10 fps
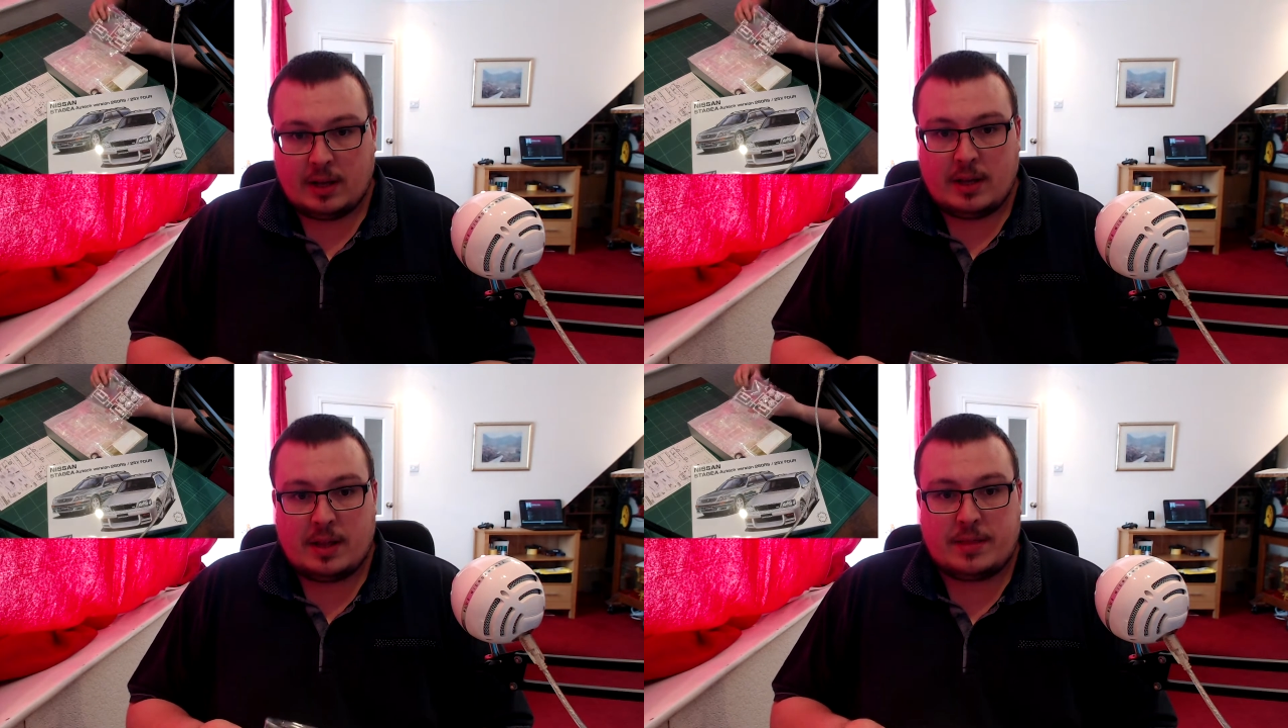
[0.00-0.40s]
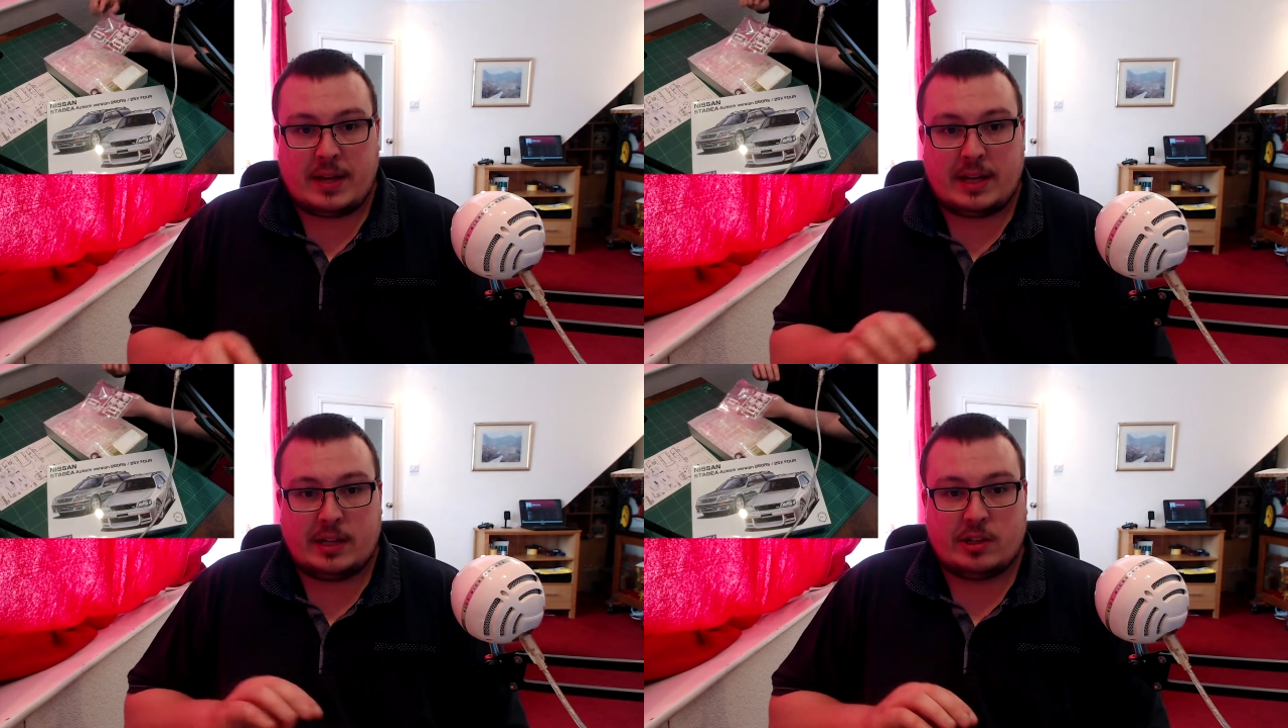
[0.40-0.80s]

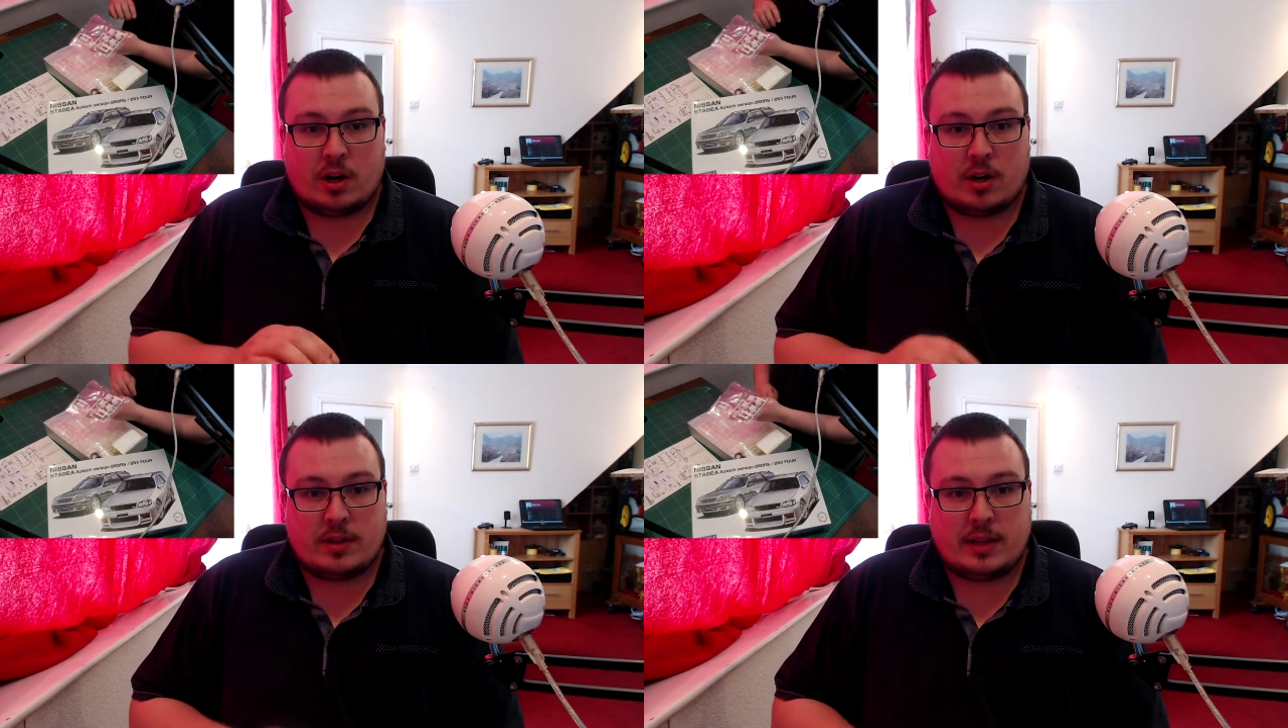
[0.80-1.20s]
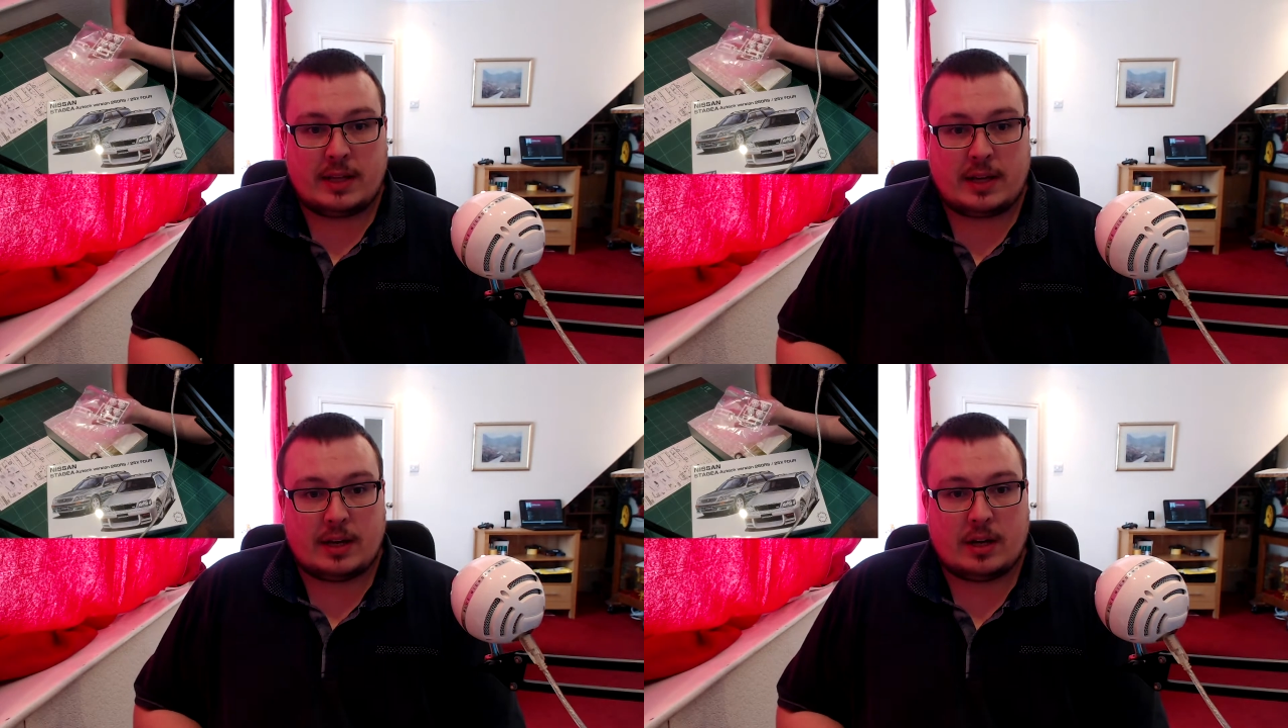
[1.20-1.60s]
These are
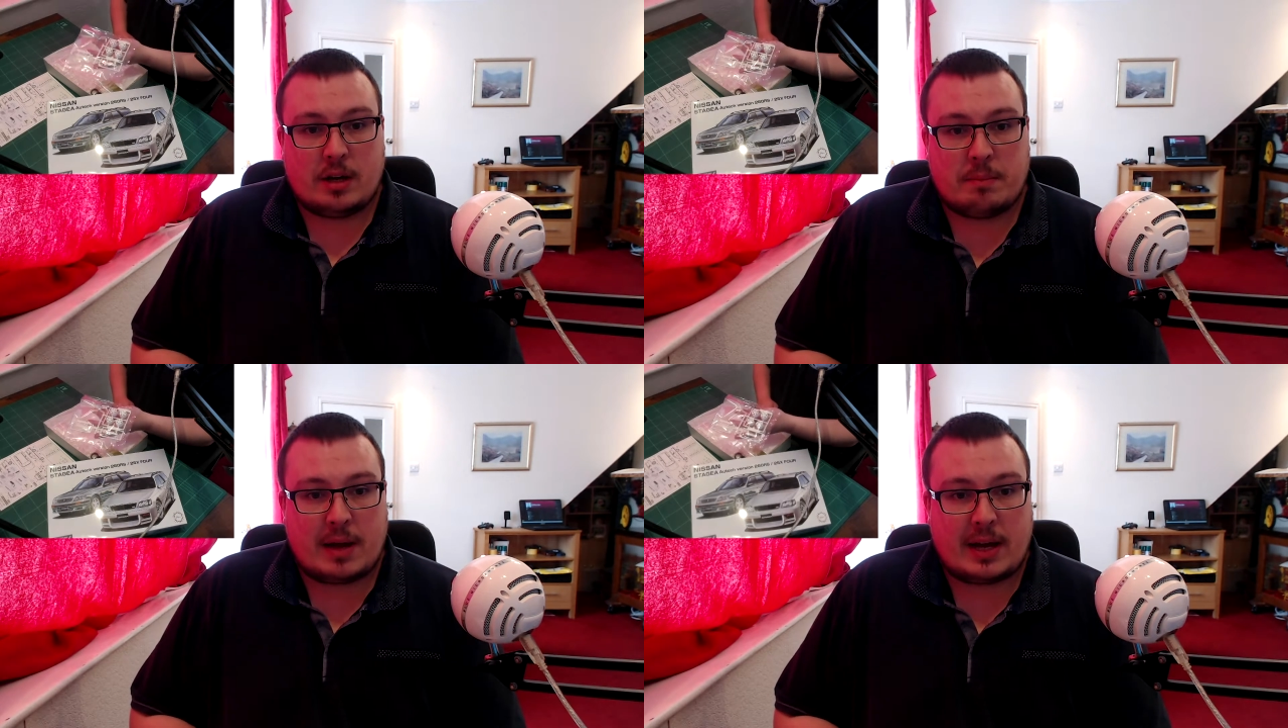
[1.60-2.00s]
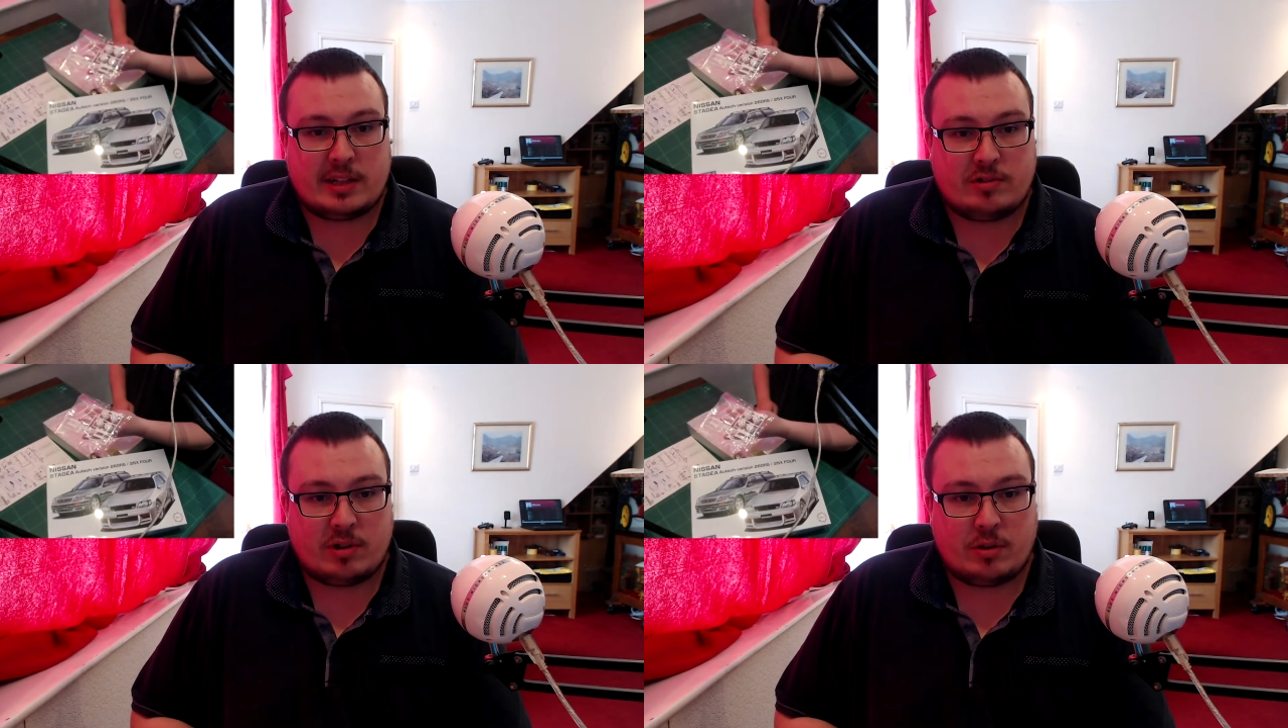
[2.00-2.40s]
the
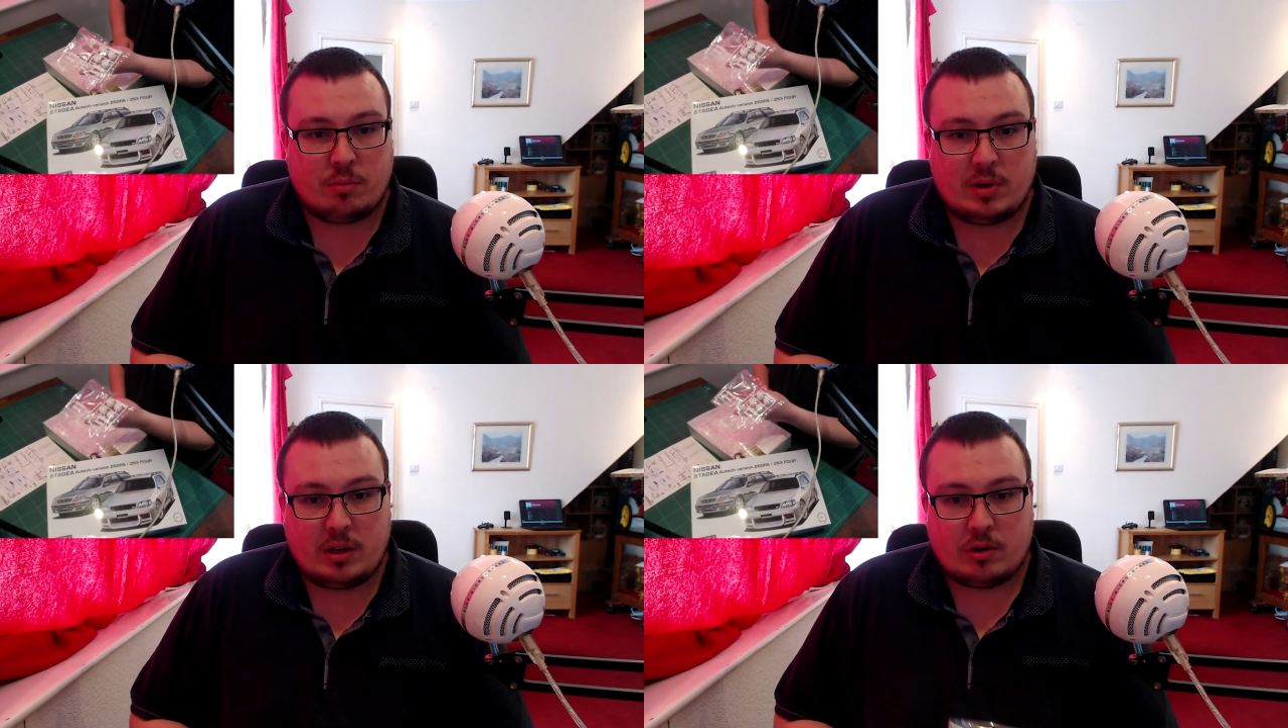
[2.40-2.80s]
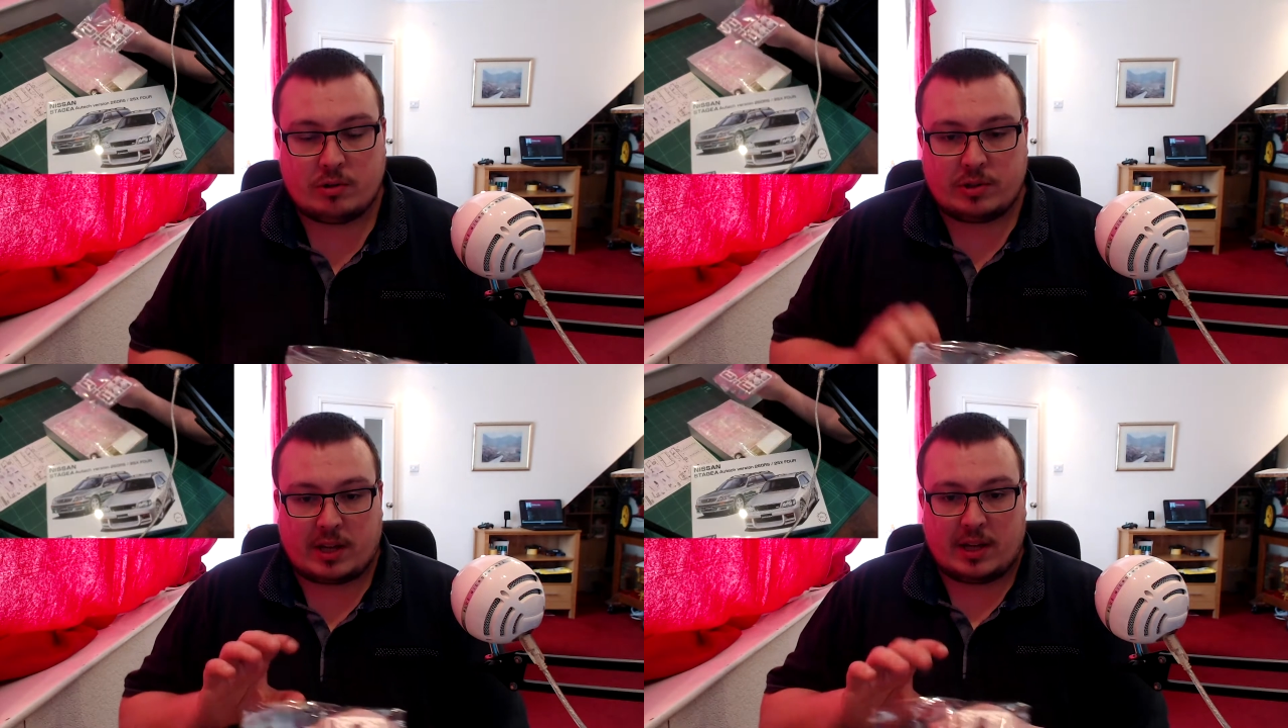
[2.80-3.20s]
extra
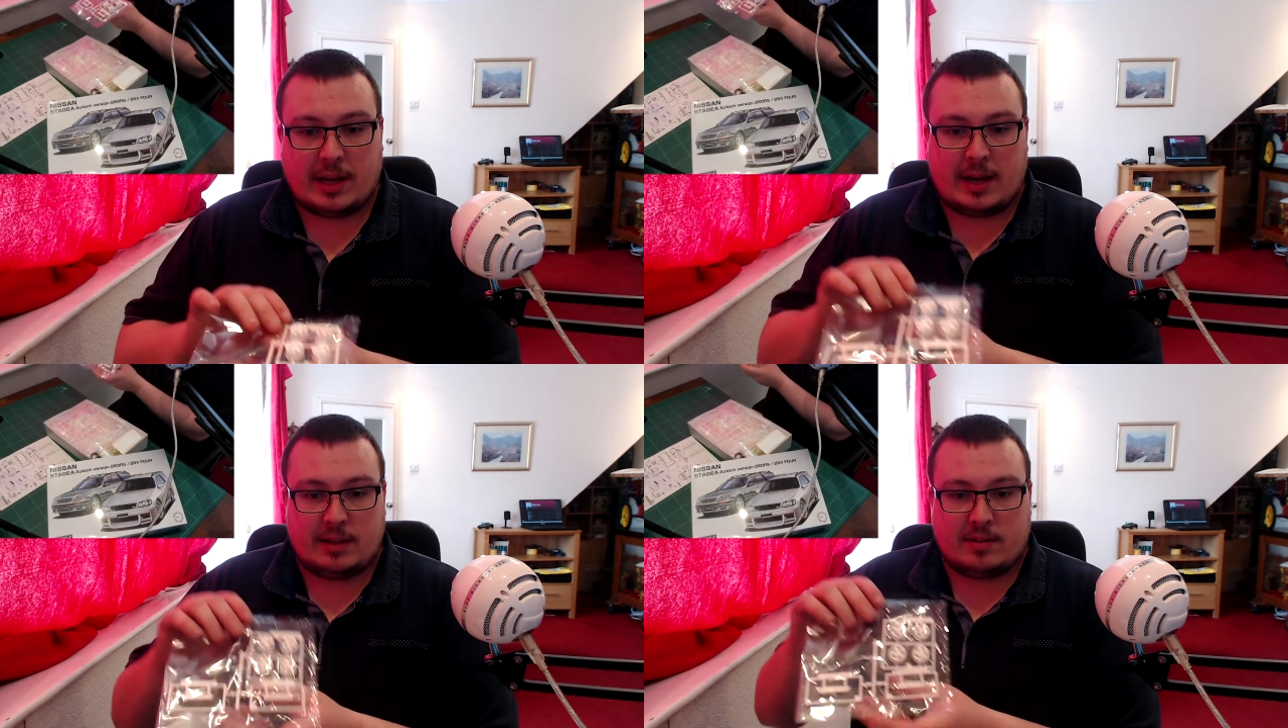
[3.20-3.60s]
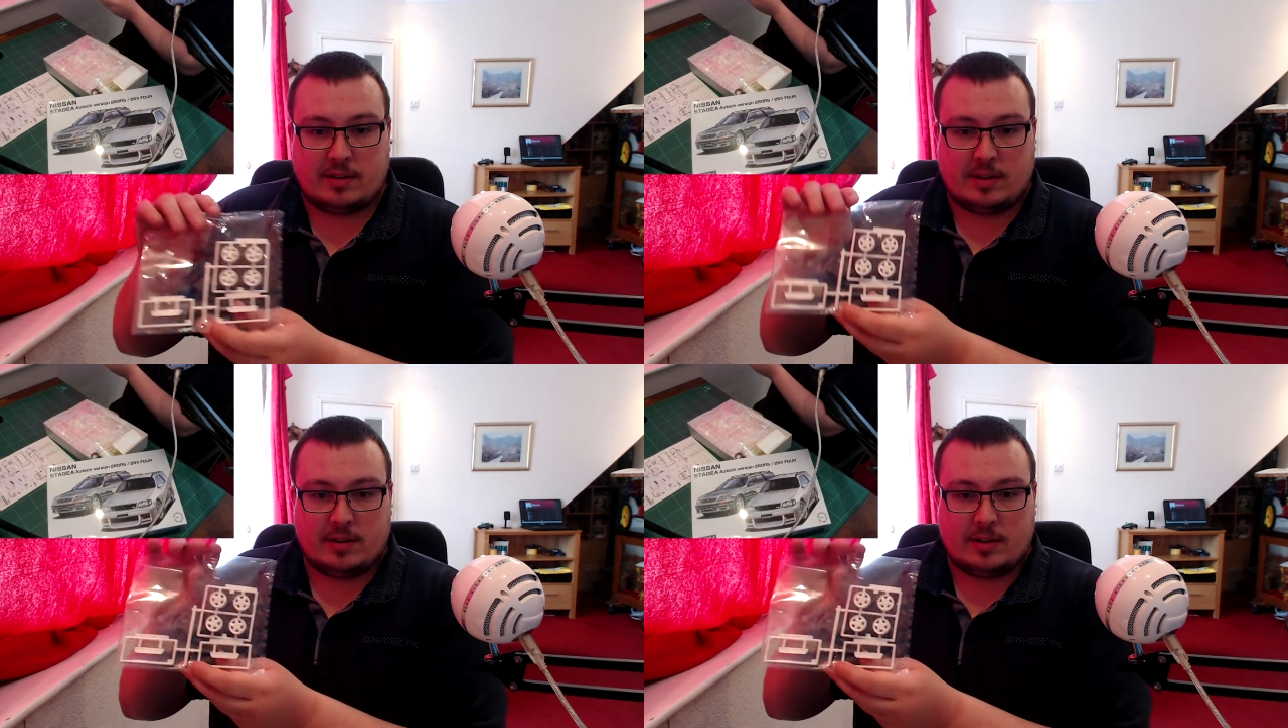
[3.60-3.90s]
wheels you can get.